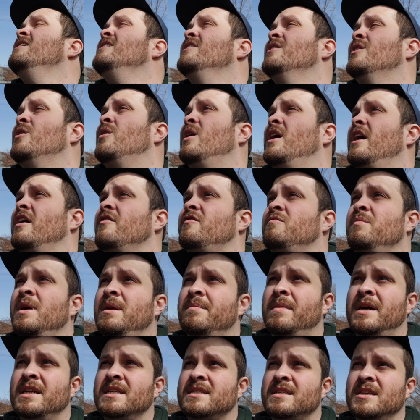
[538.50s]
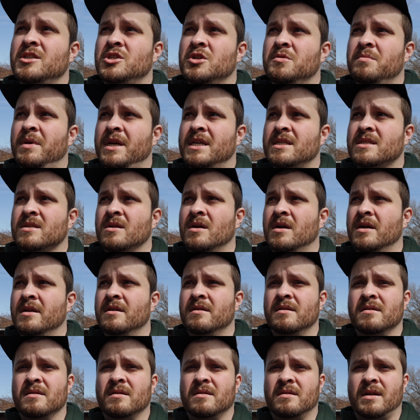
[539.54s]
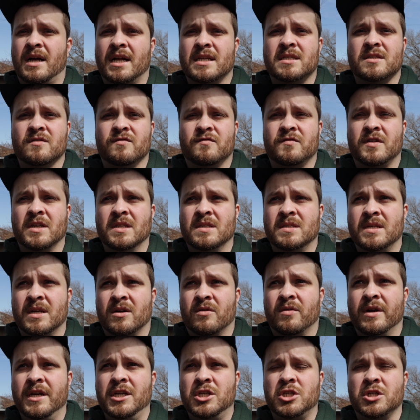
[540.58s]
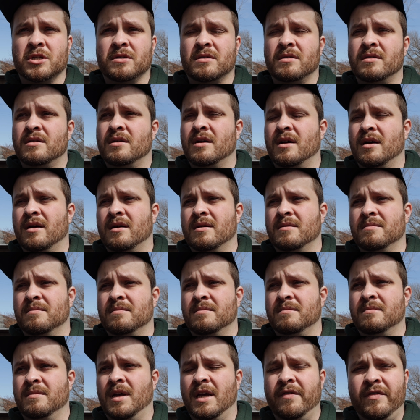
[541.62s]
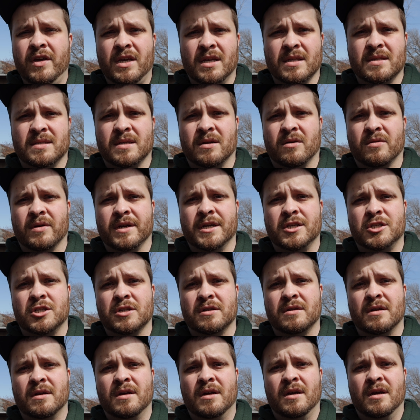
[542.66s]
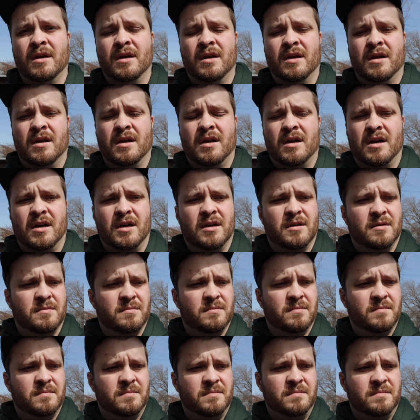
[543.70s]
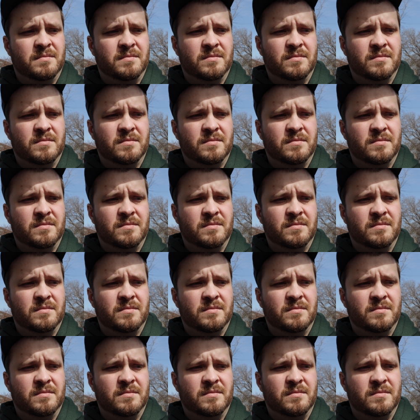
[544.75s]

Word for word: you know i've made my decision based on lots of consideration um, heavy consideration um,